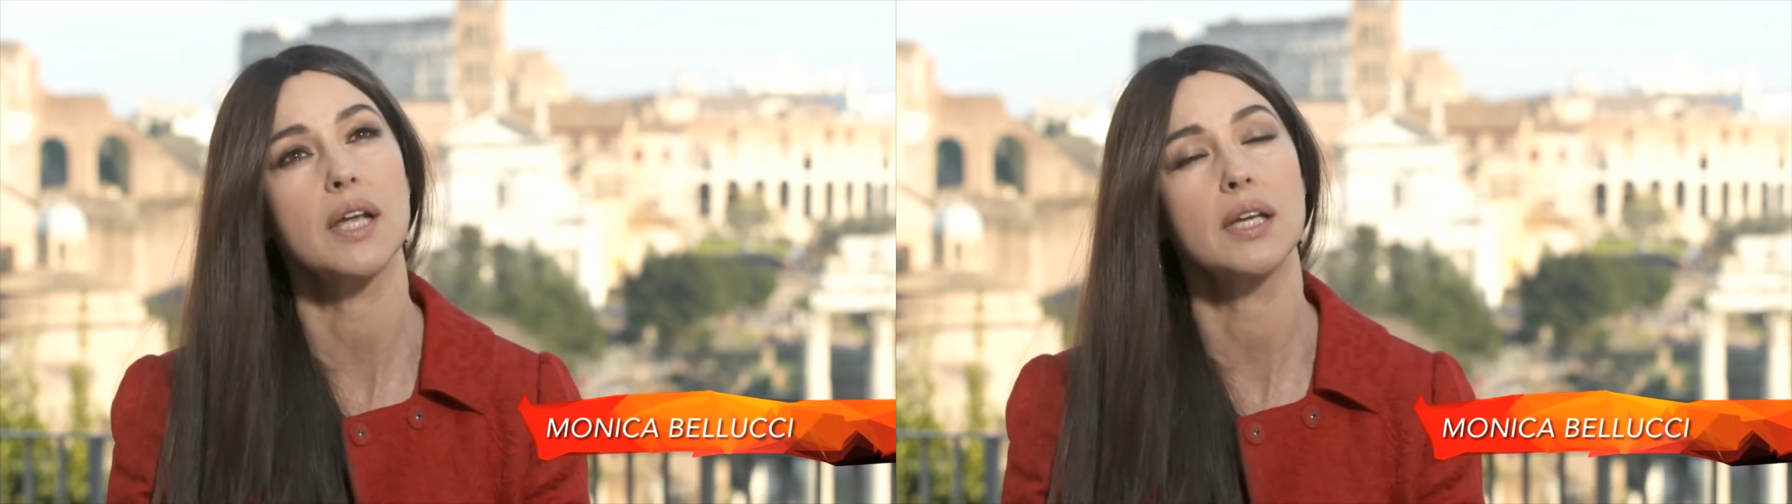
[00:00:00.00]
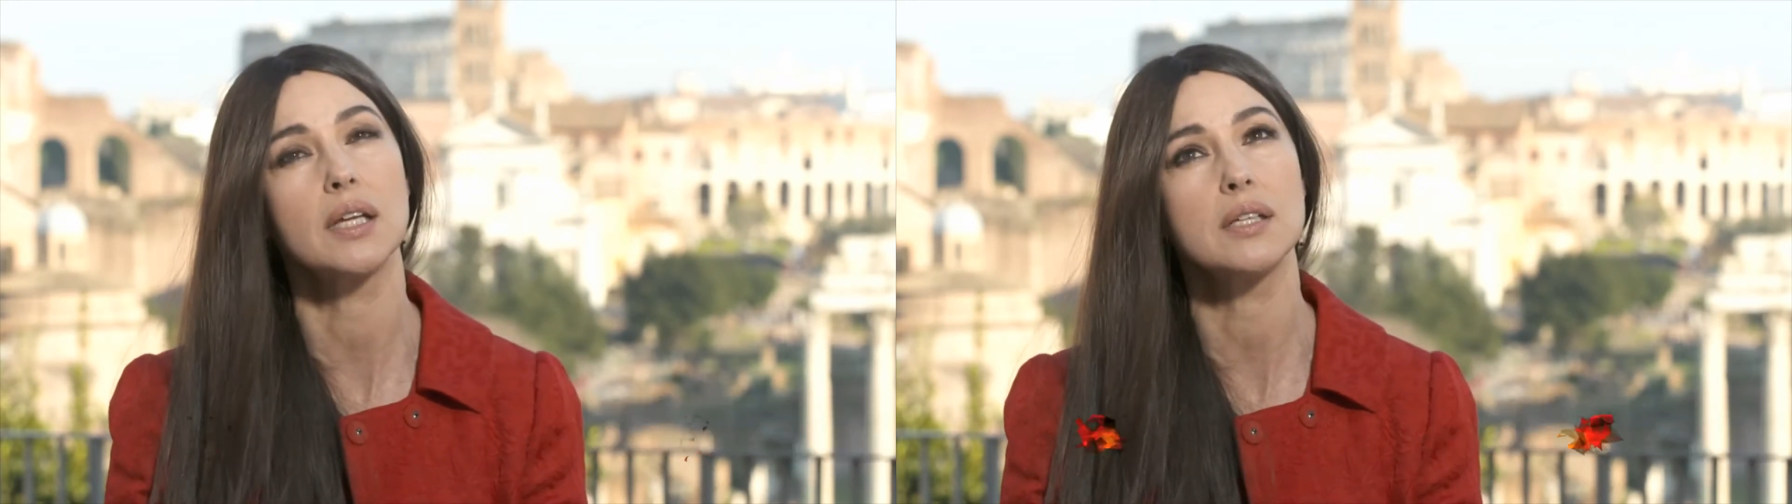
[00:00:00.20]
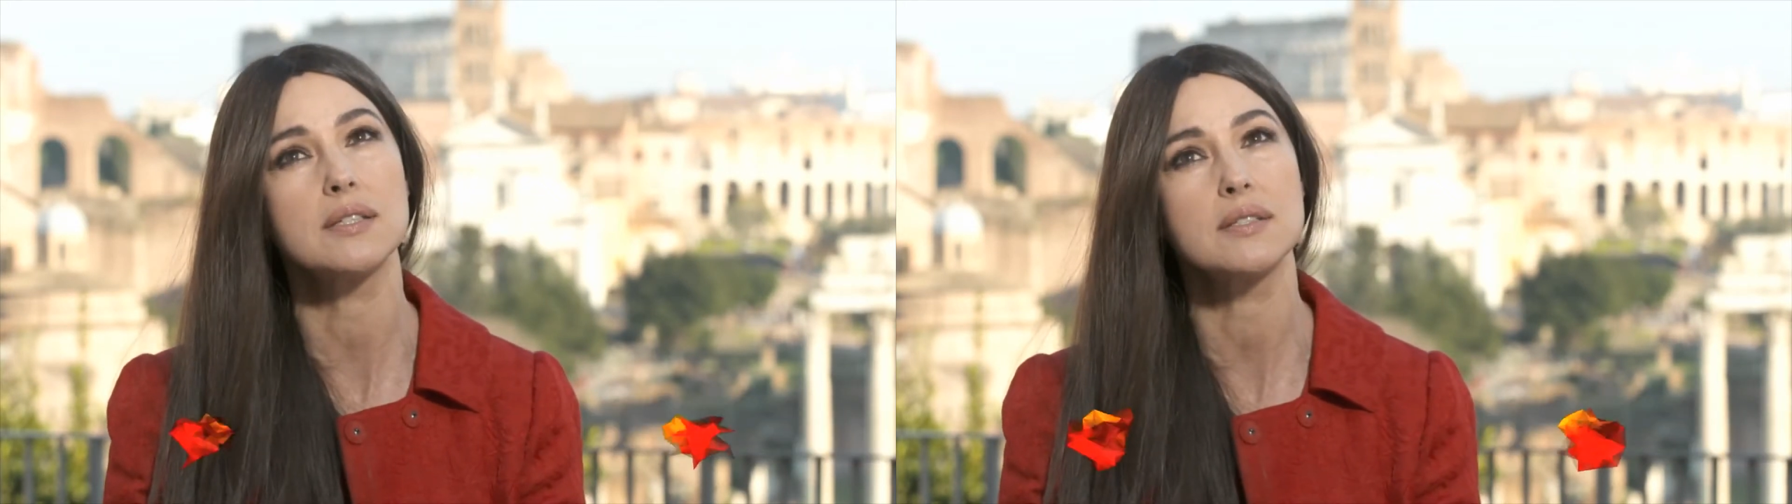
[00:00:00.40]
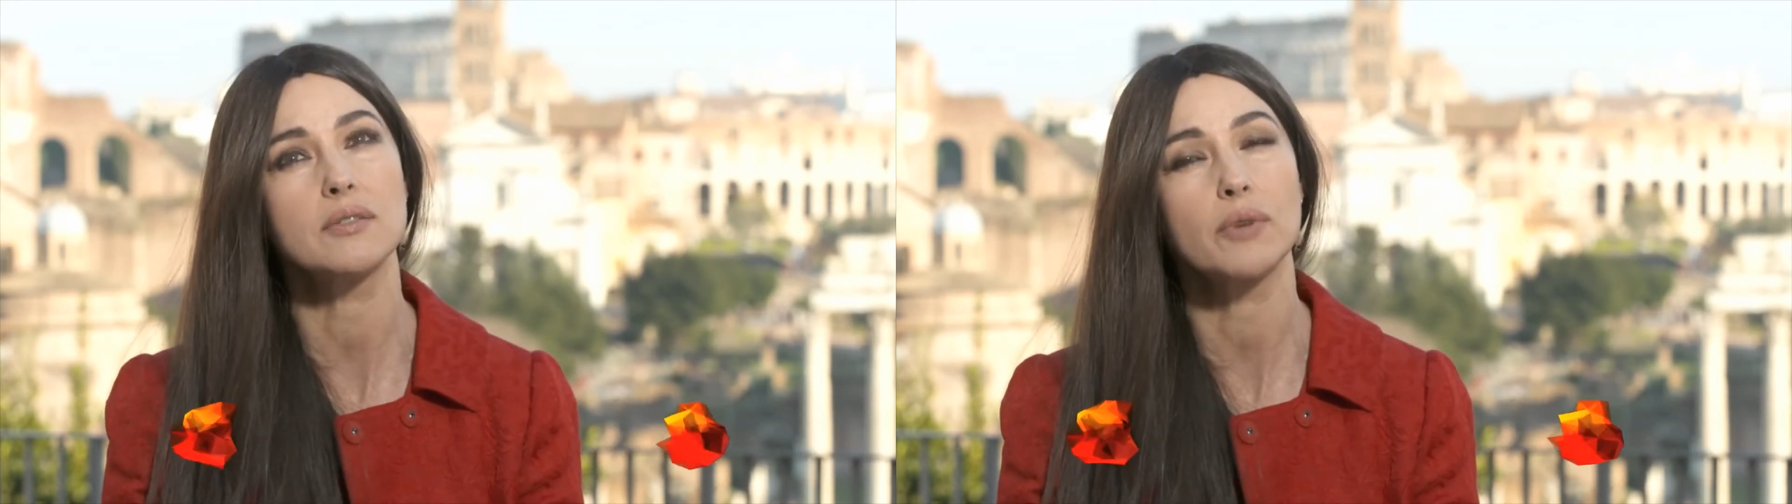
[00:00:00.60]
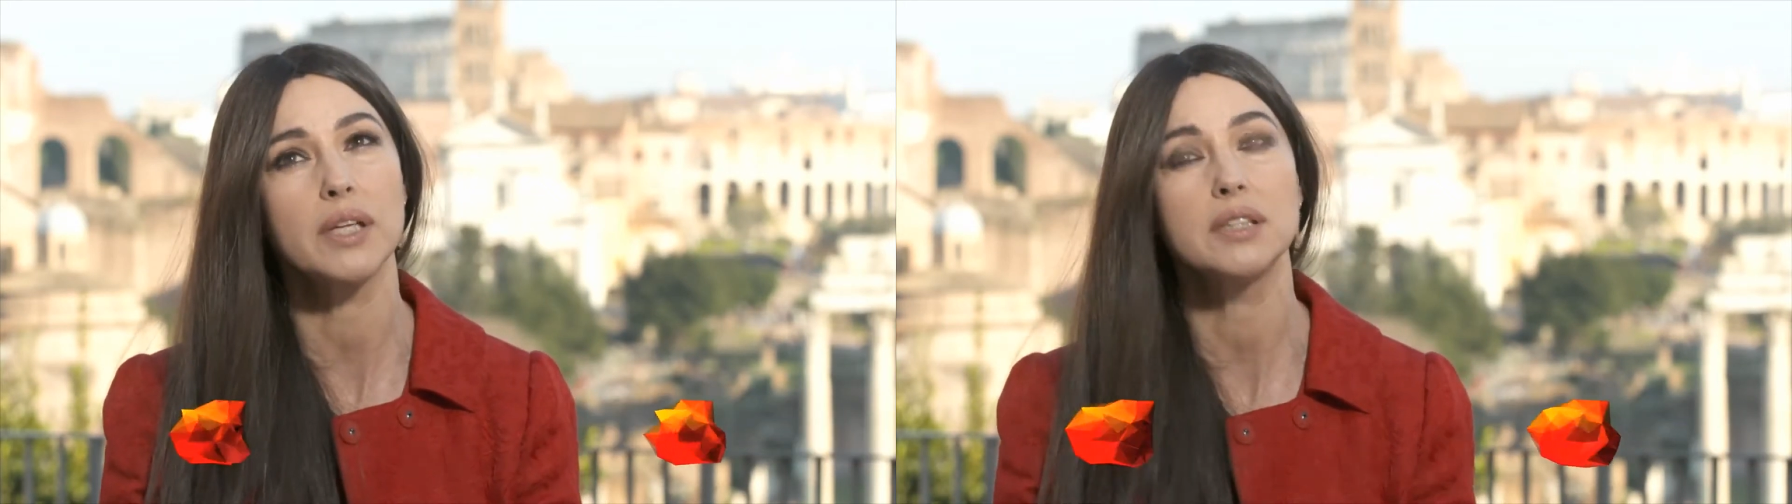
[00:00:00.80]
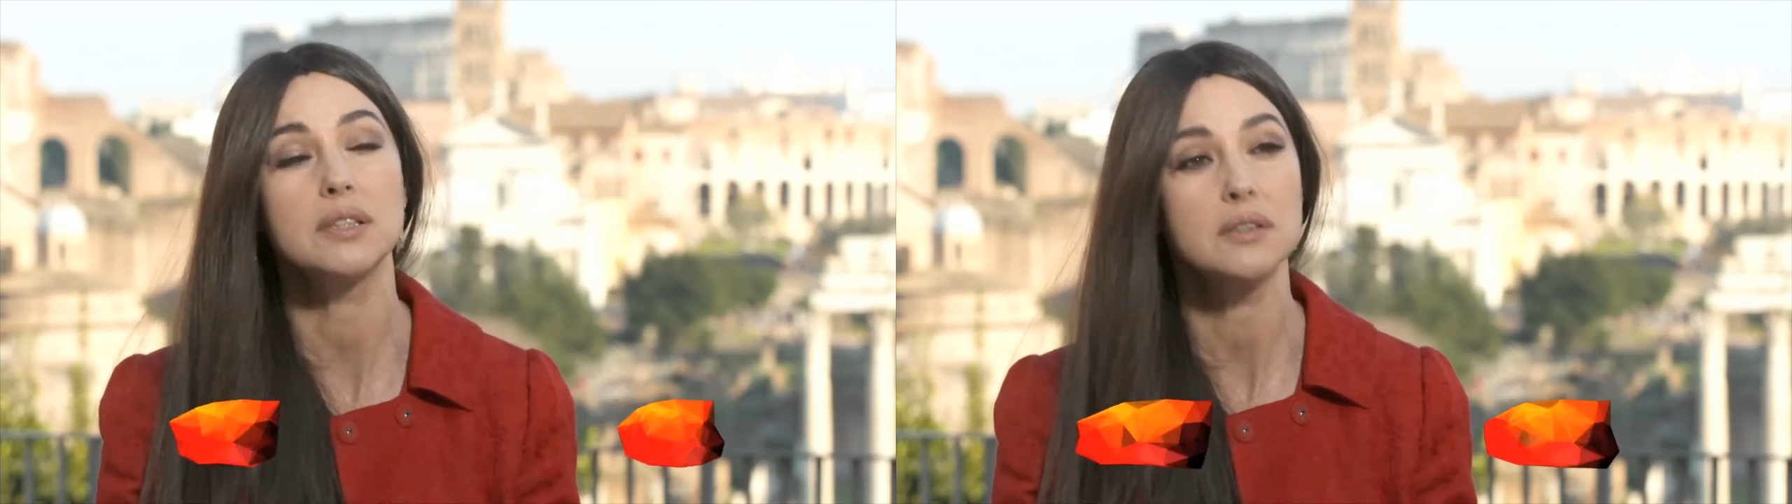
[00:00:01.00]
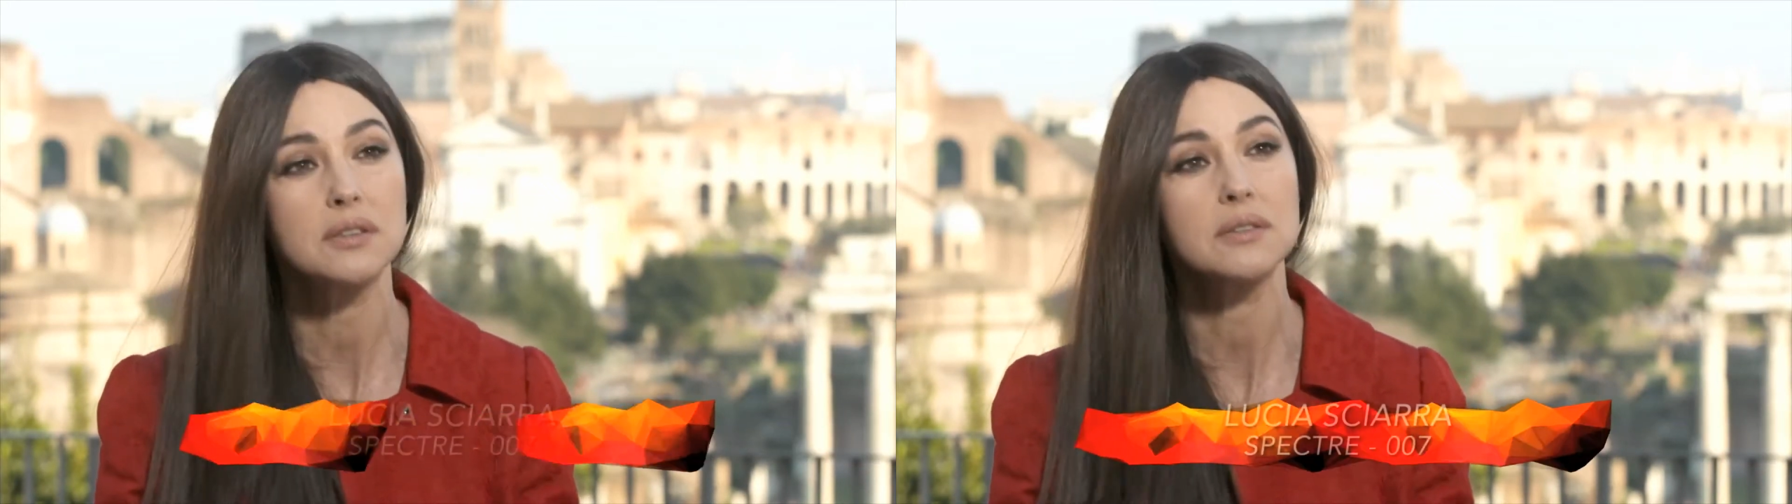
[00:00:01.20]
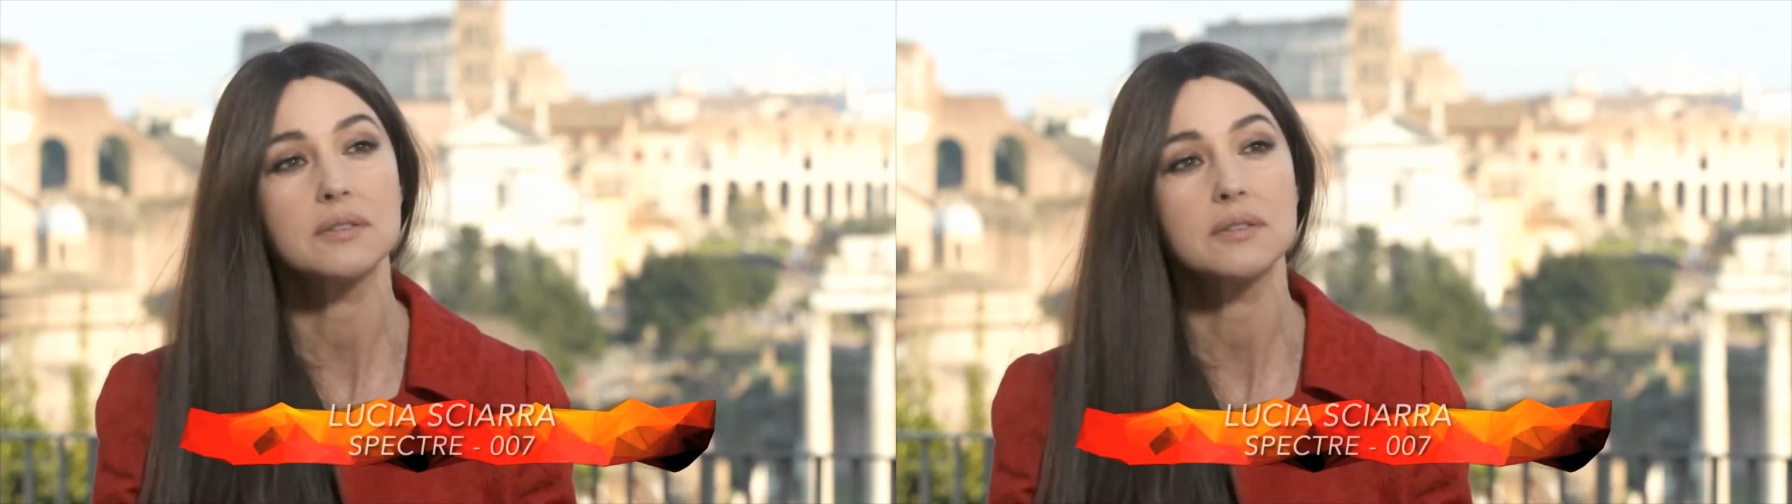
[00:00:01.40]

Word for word: and he's ready